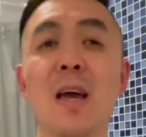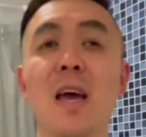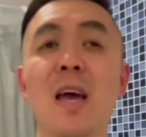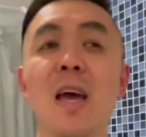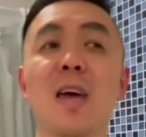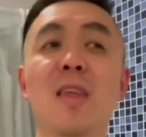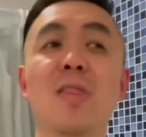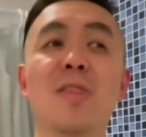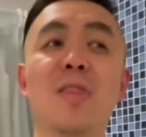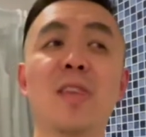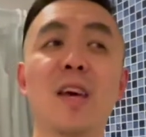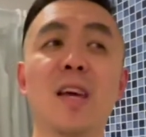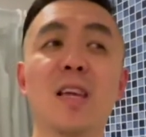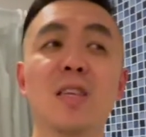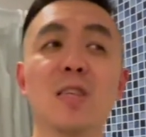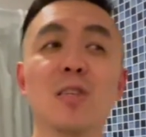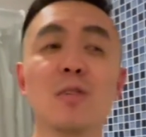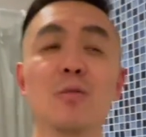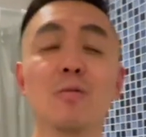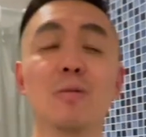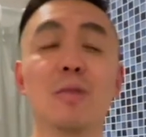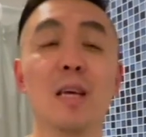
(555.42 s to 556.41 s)
and then
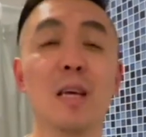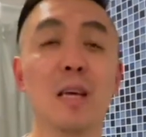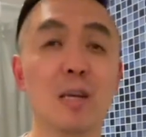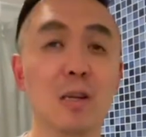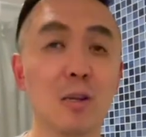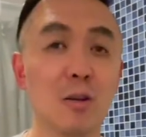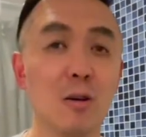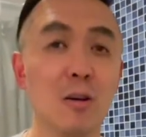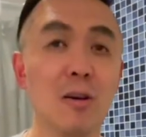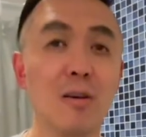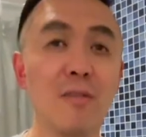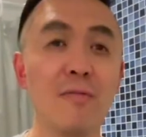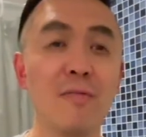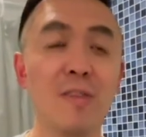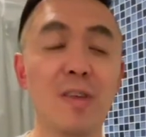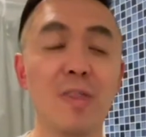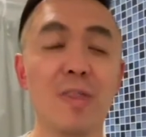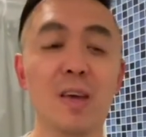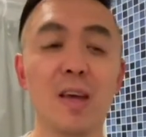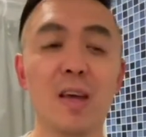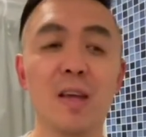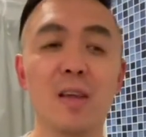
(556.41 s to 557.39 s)
you take it off,
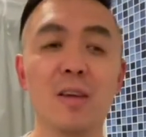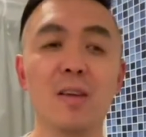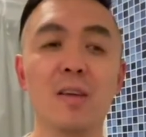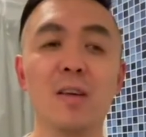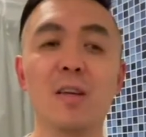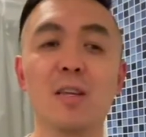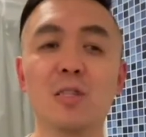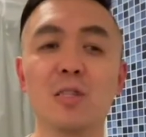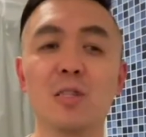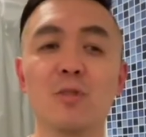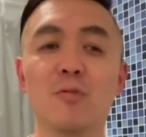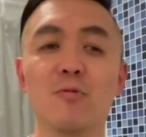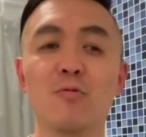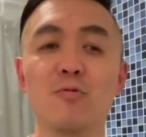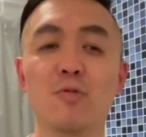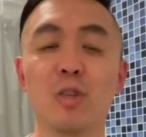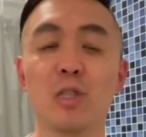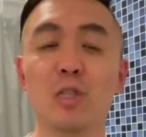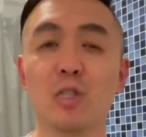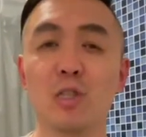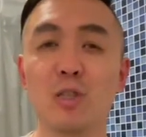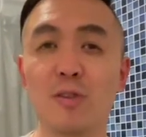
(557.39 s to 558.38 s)
and then it should
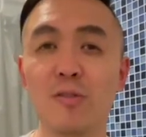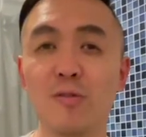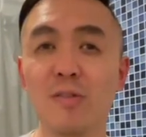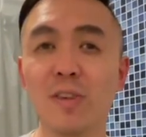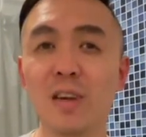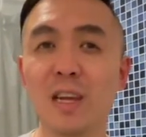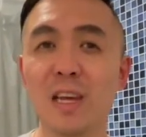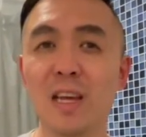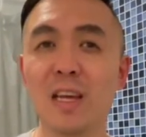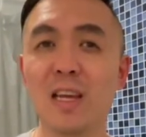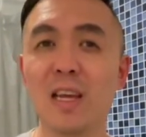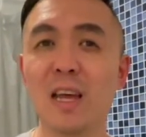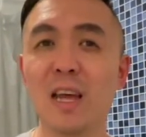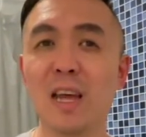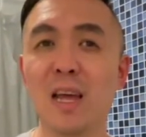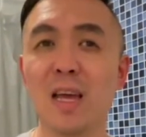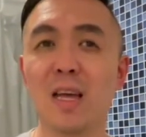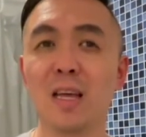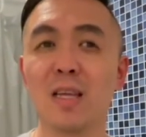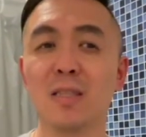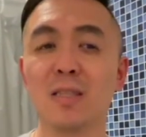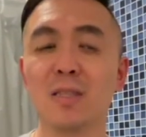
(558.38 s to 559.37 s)
rejuvenate
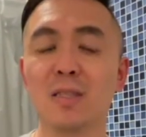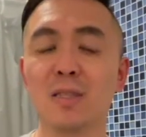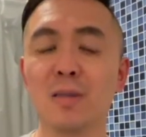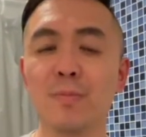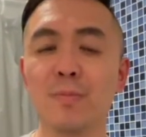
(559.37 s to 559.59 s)
and